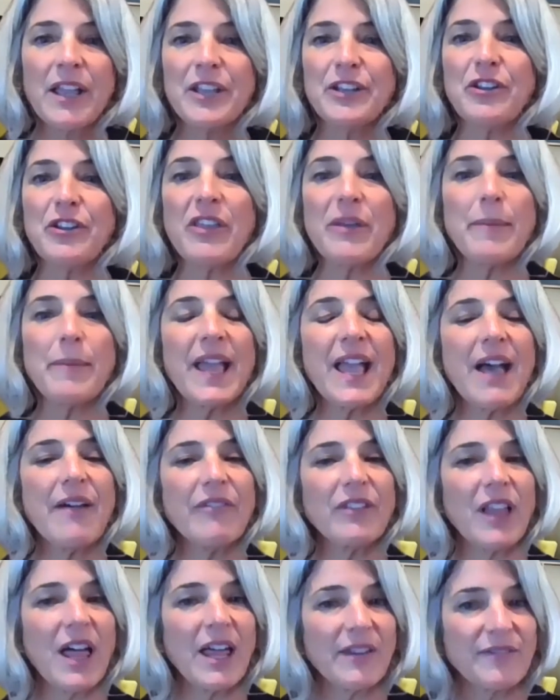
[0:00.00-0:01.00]
they may have
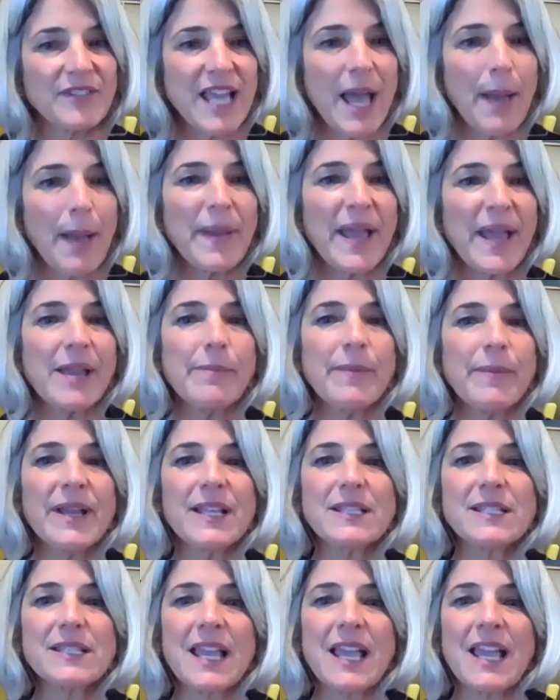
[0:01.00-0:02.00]
a lot of debt
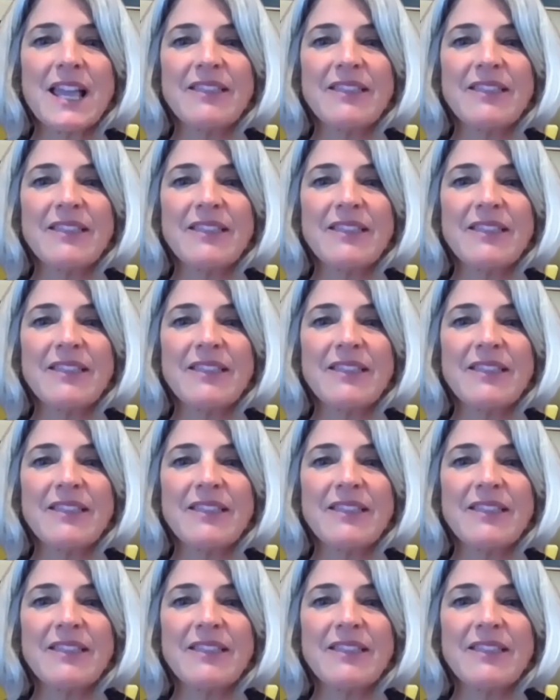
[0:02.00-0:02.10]
payments.